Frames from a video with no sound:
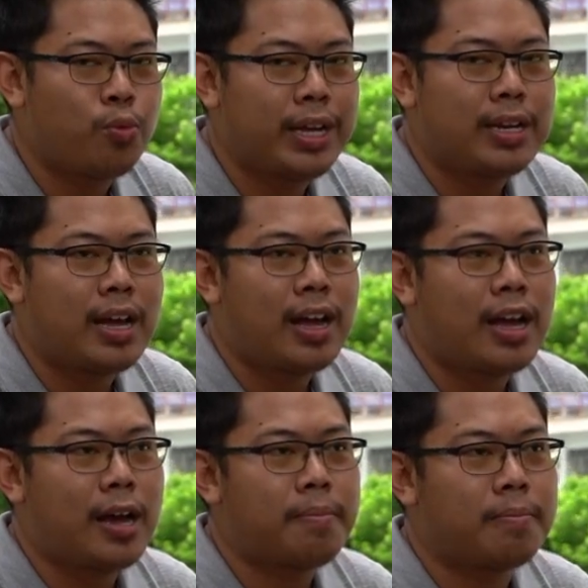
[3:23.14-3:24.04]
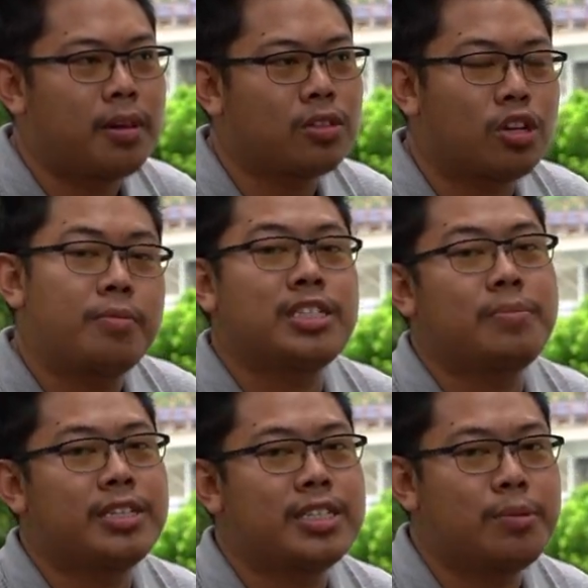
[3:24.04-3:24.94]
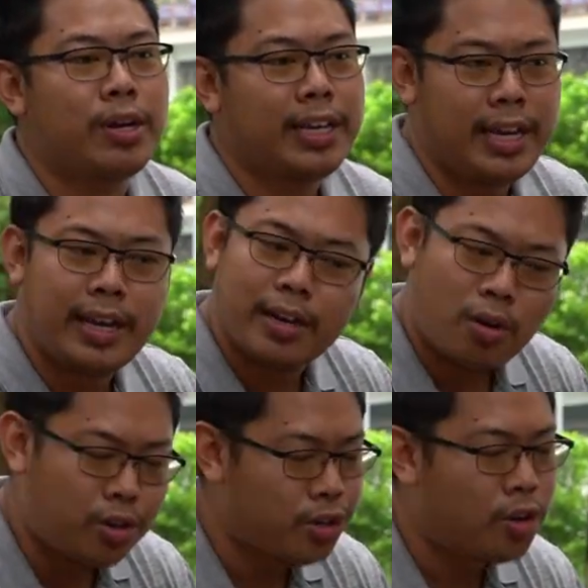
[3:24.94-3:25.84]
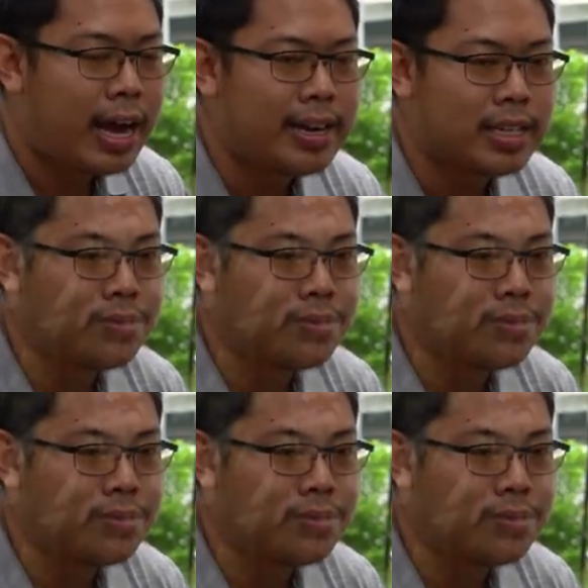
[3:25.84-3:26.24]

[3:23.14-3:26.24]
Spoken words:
with autonomous emergency braking and all your ADAS